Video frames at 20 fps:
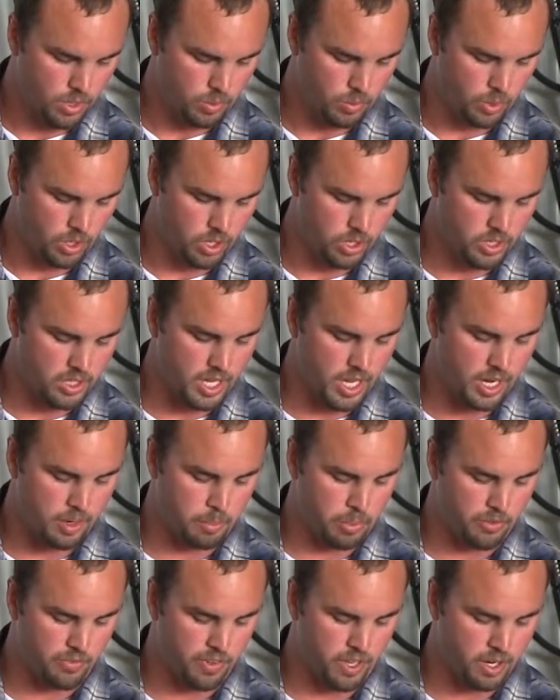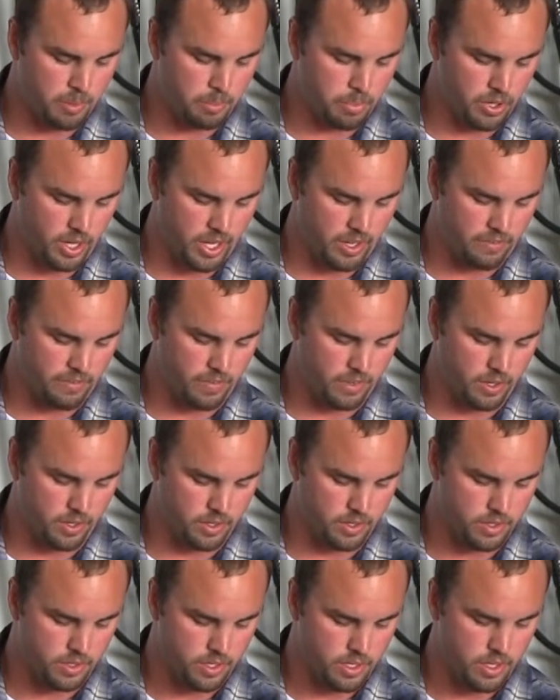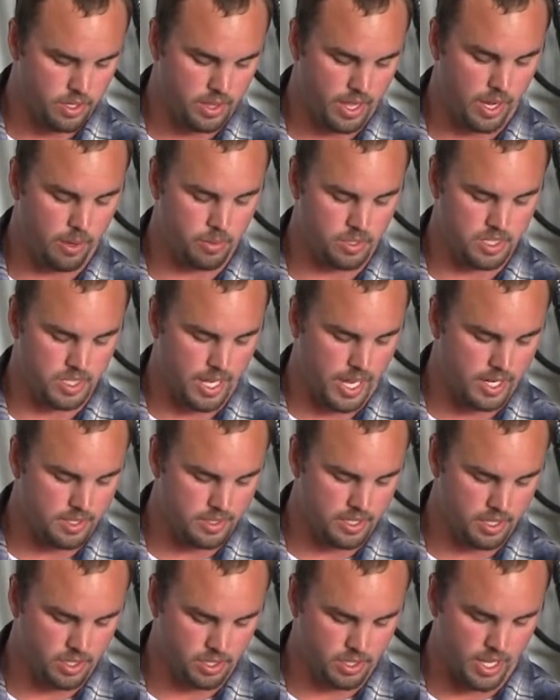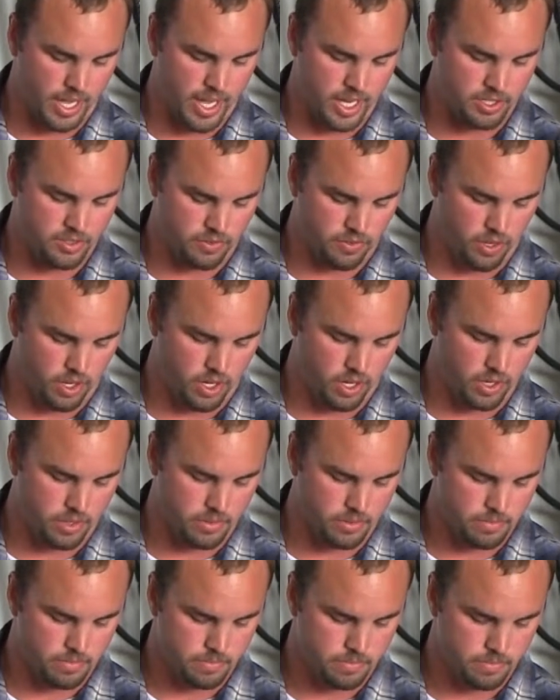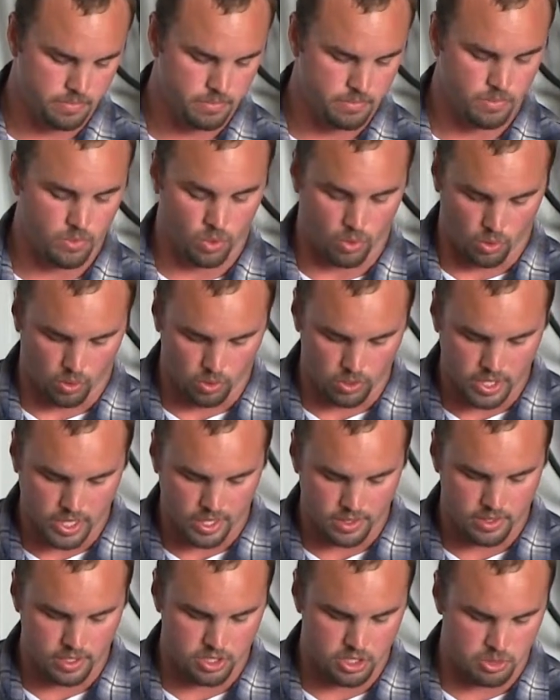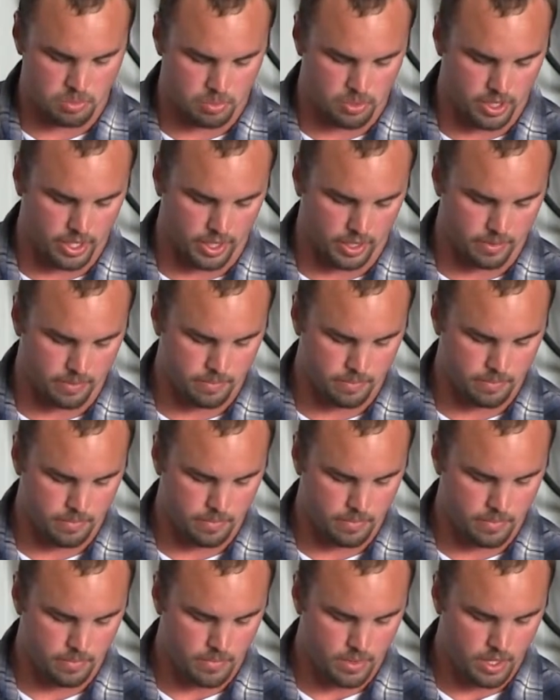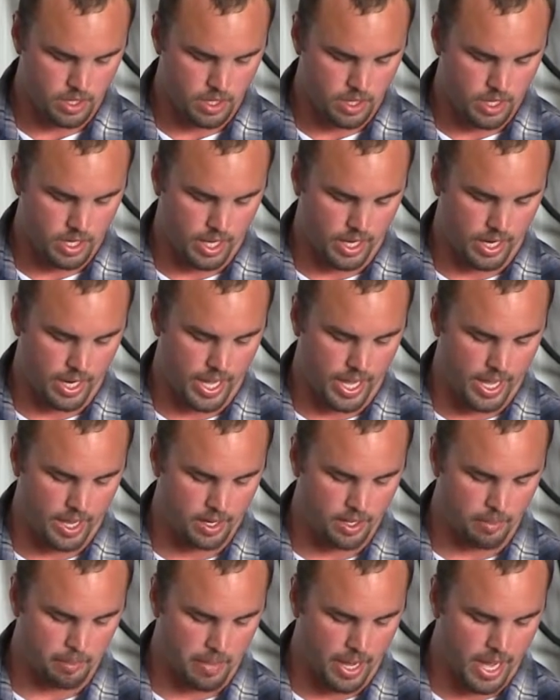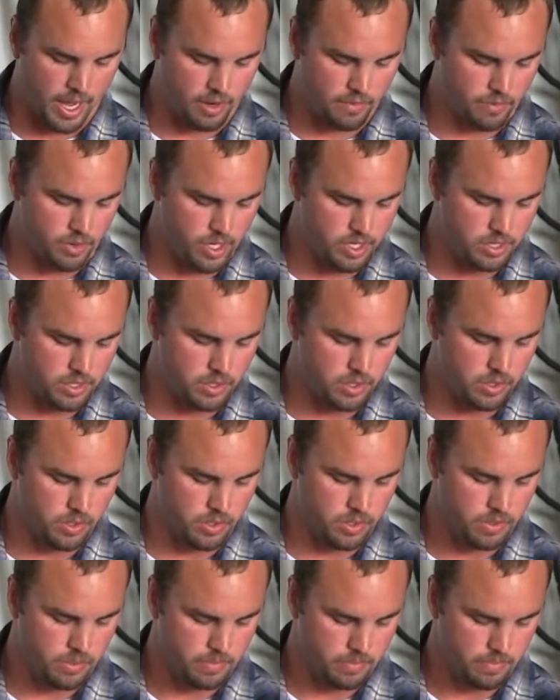We looked at a preventive plant field that was not tilled last fall or yet this spring and had a mat of residue,